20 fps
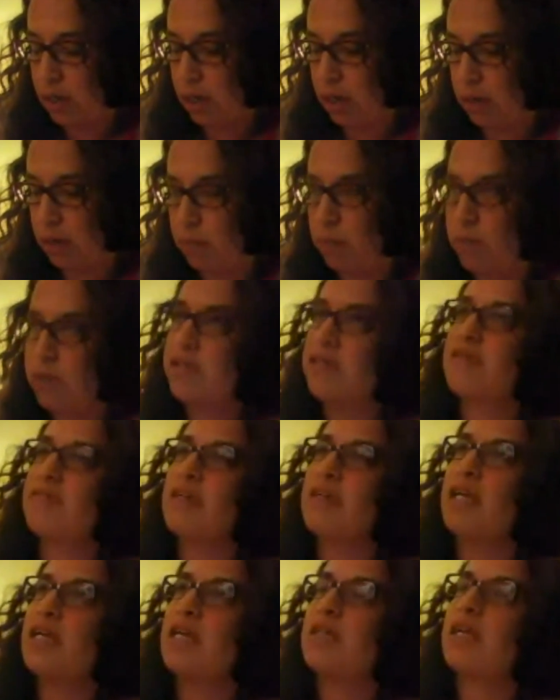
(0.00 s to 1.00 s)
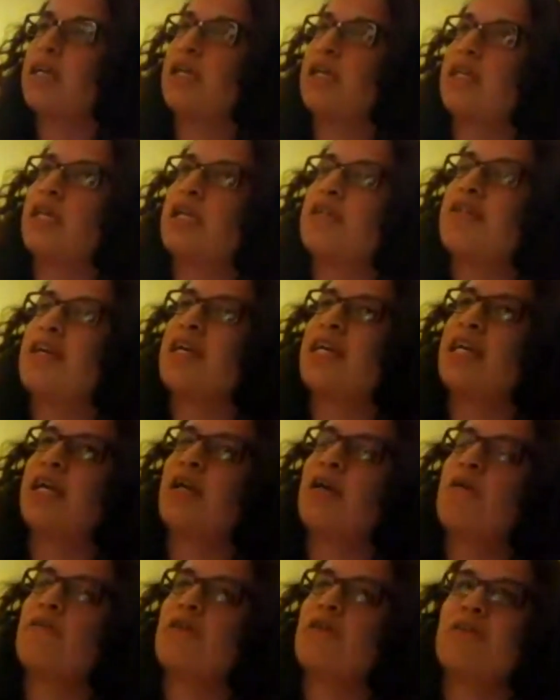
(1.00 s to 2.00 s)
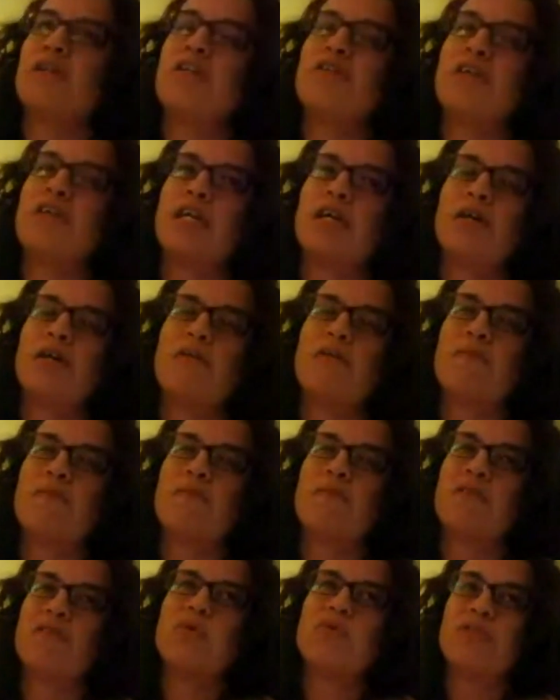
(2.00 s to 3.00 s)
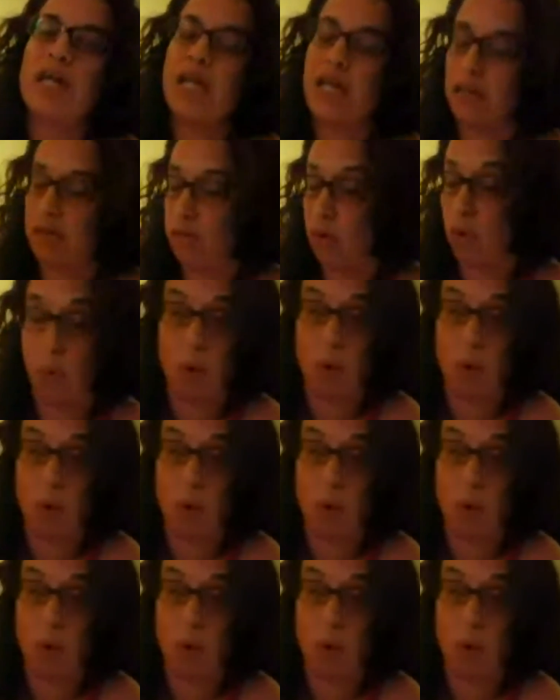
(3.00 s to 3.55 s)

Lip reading: What did he say? They take care of. He's gonna take care of his loose ends.